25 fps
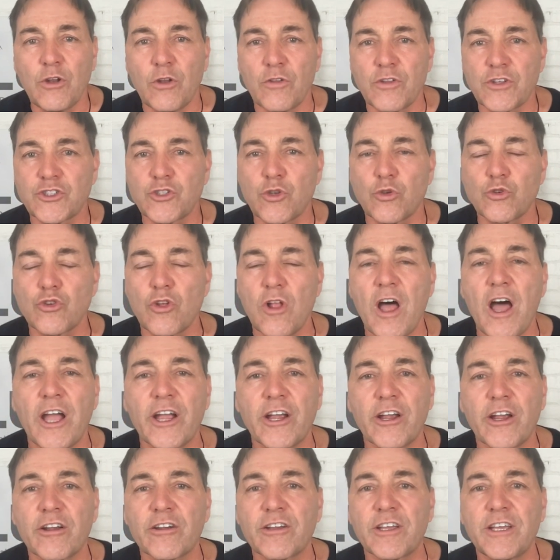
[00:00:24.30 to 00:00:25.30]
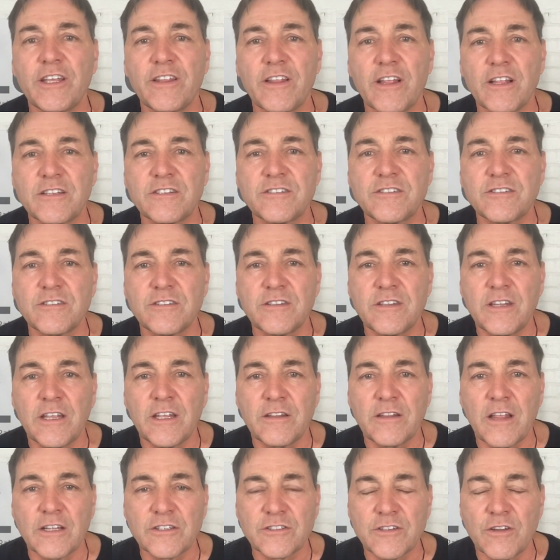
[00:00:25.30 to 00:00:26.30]
social hierarchy
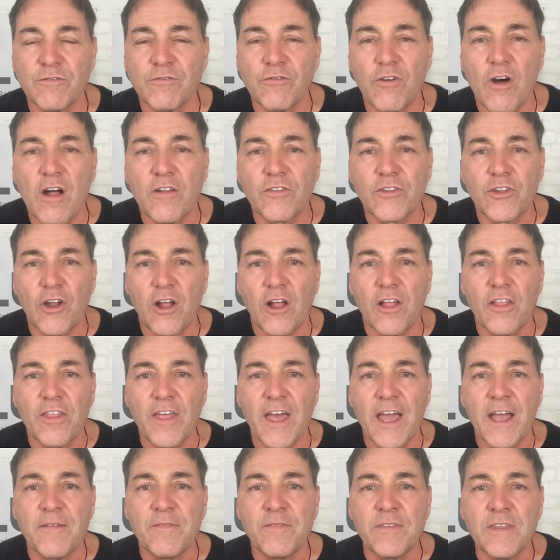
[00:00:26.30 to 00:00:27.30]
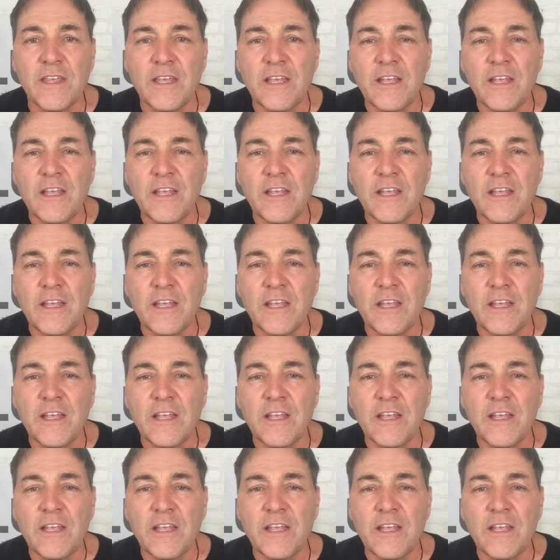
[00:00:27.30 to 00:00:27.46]
that's involved in all that.